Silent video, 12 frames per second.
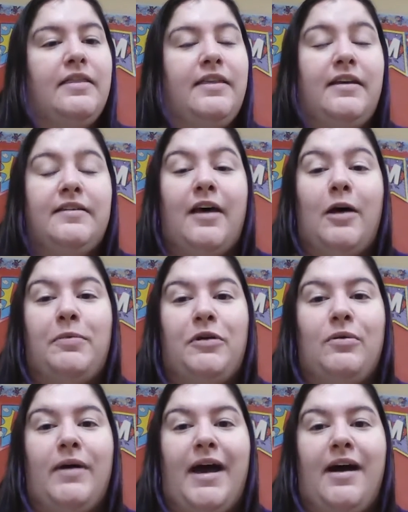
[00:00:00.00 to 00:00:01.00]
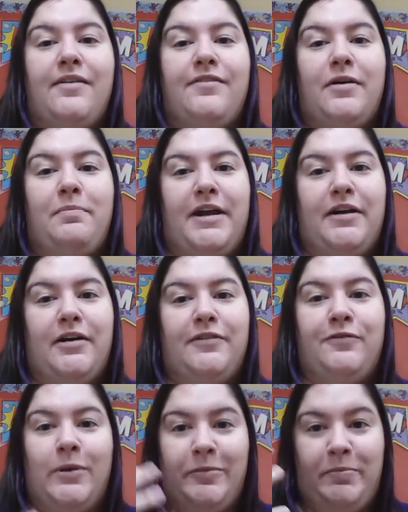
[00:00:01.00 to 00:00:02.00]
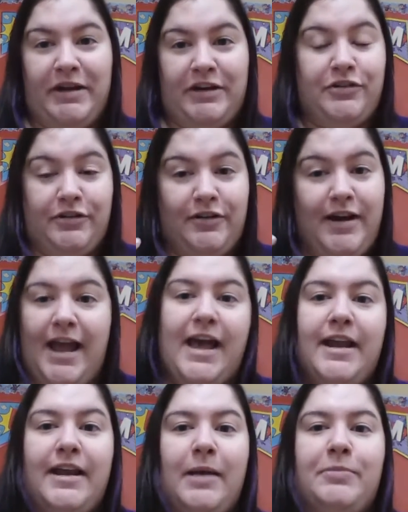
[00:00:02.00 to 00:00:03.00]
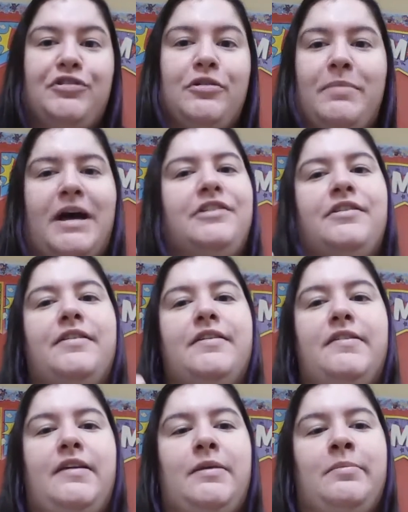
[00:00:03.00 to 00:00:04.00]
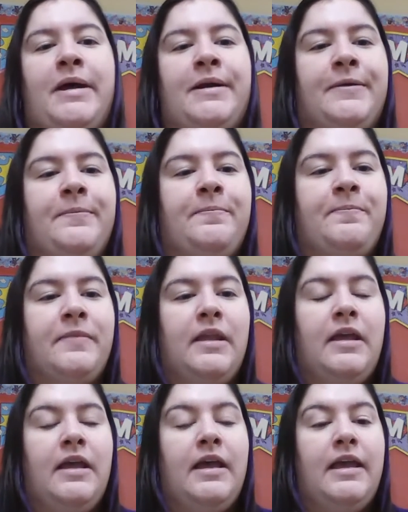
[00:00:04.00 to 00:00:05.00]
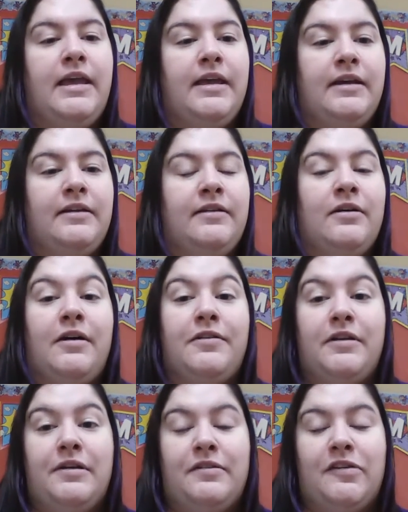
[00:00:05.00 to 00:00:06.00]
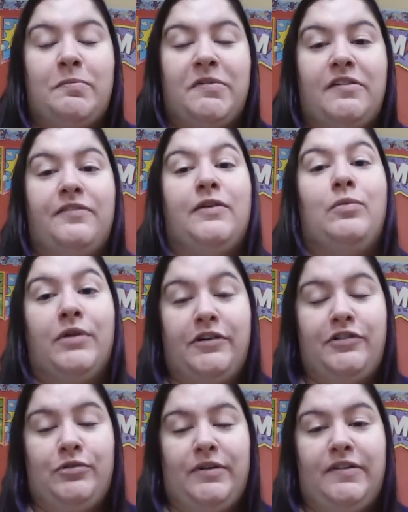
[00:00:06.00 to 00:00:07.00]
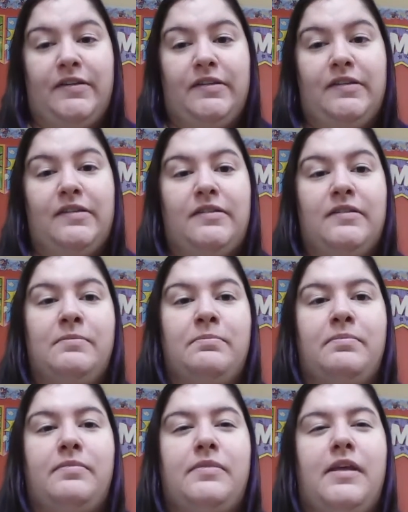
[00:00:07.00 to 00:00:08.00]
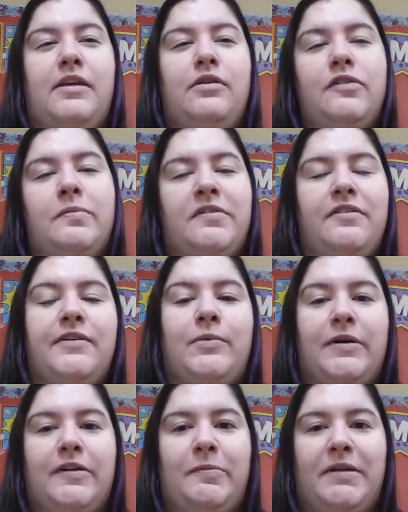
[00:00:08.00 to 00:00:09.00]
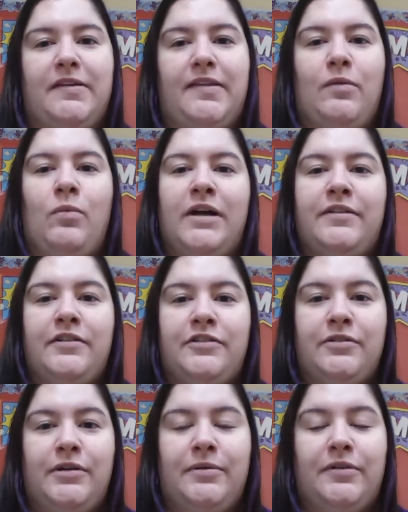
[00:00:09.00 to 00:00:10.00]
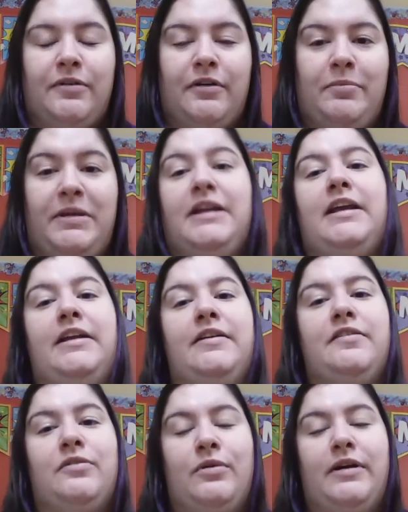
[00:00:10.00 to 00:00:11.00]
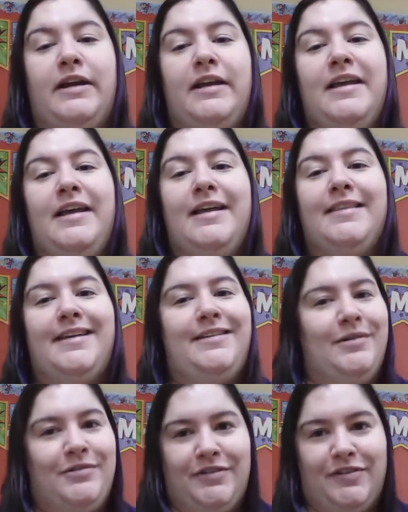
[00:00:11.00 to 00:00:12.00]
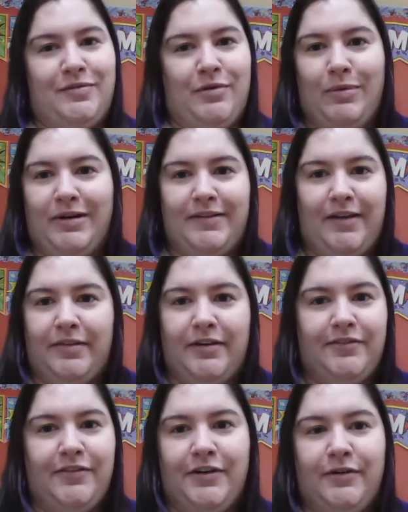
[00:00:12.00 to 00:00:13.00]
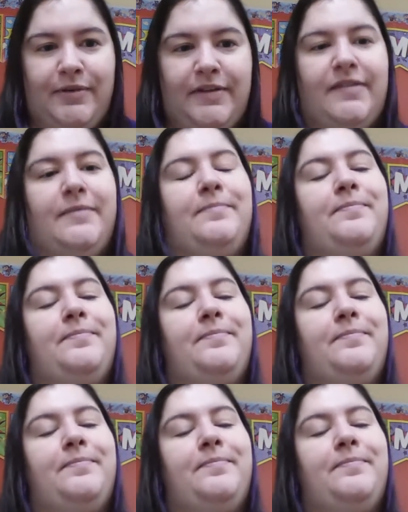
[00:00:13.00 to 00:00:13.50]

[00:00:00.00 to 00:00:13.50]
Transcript: These help you have a better formed picture in your head, helps you imagine the scene better. And an author uses specific word choices. They use specific words because they want to show you a certain meaning in a story. They don't just throw words out there for no reason.